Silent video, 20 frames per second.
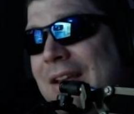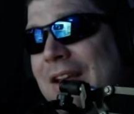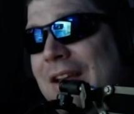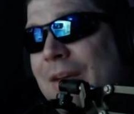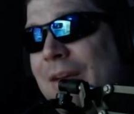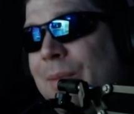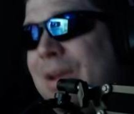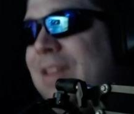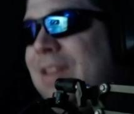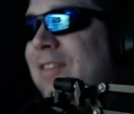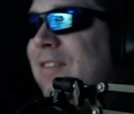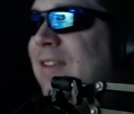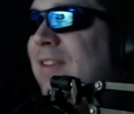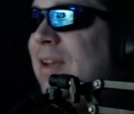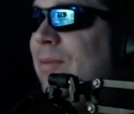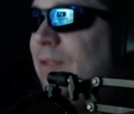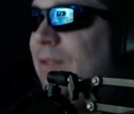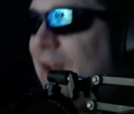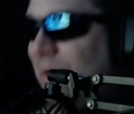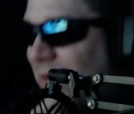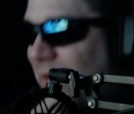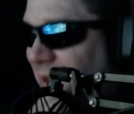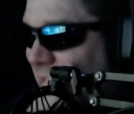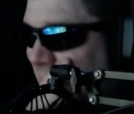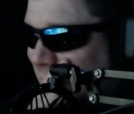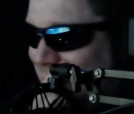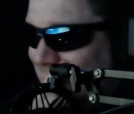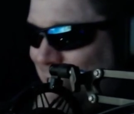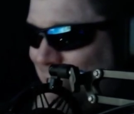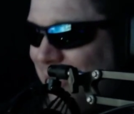But at the same time, you
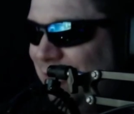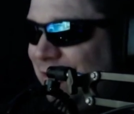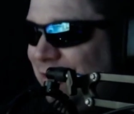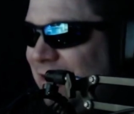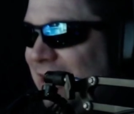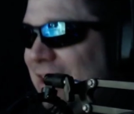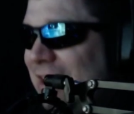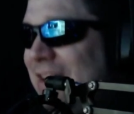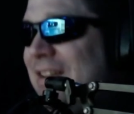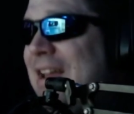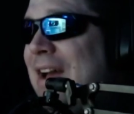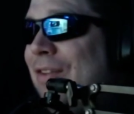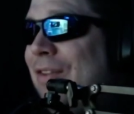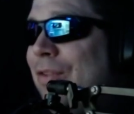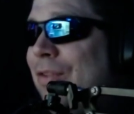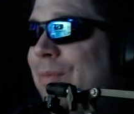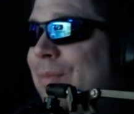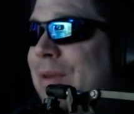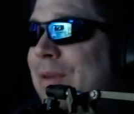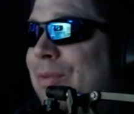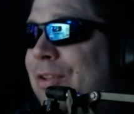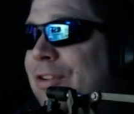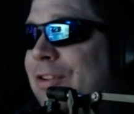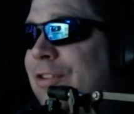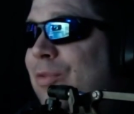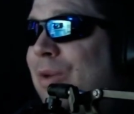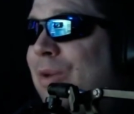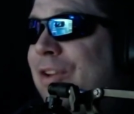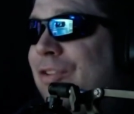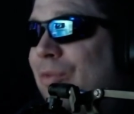cannot be shutting down the people that
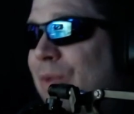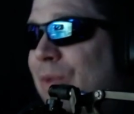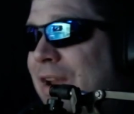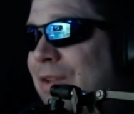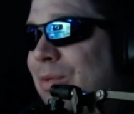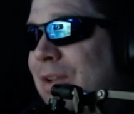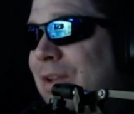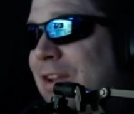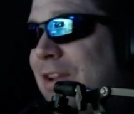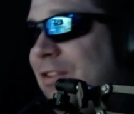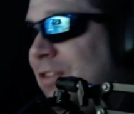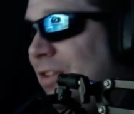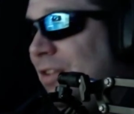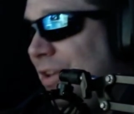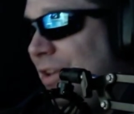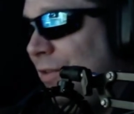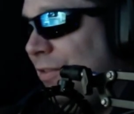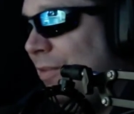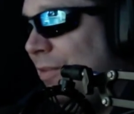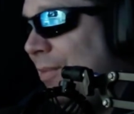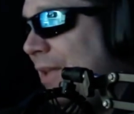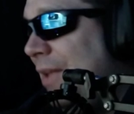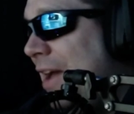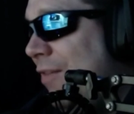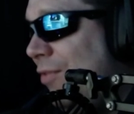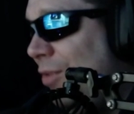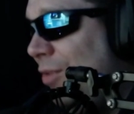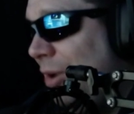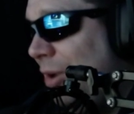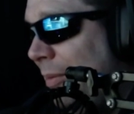just want to recreationally use the
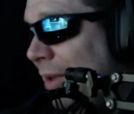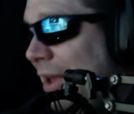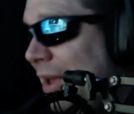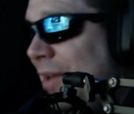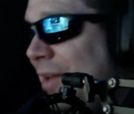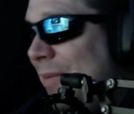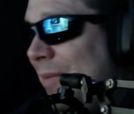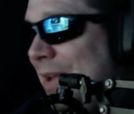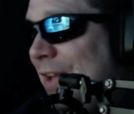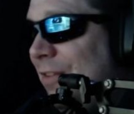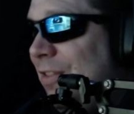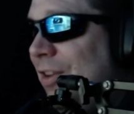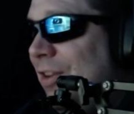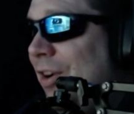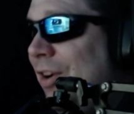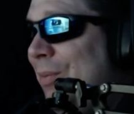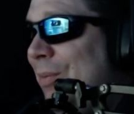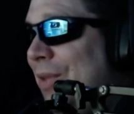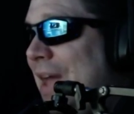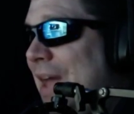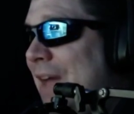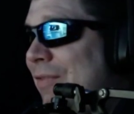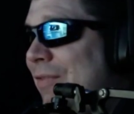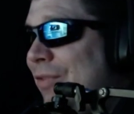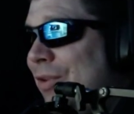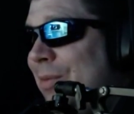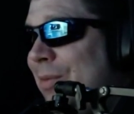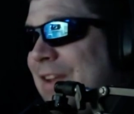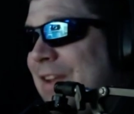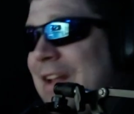platform, because there are
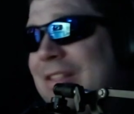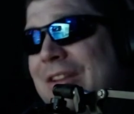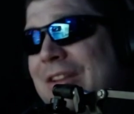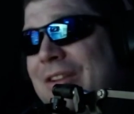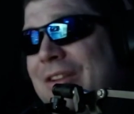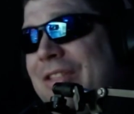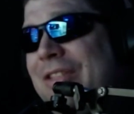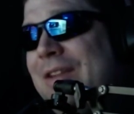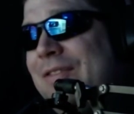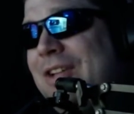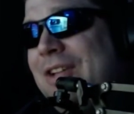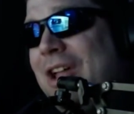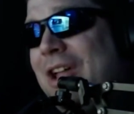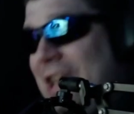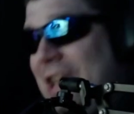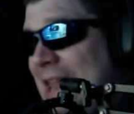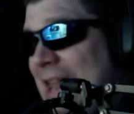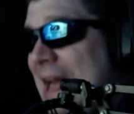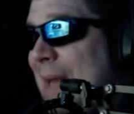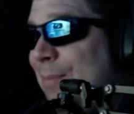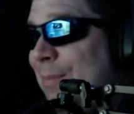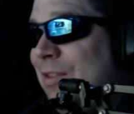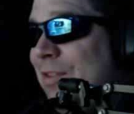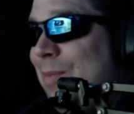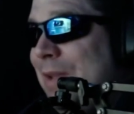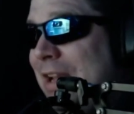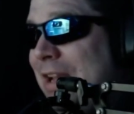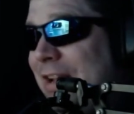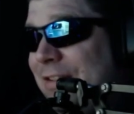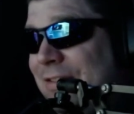platforms out there that have
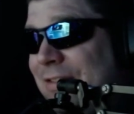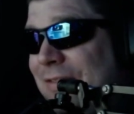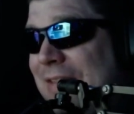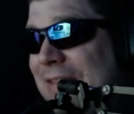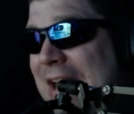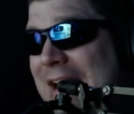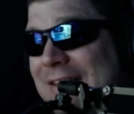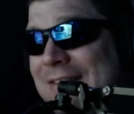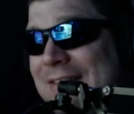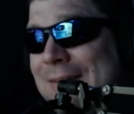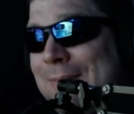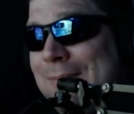collapsed because of that.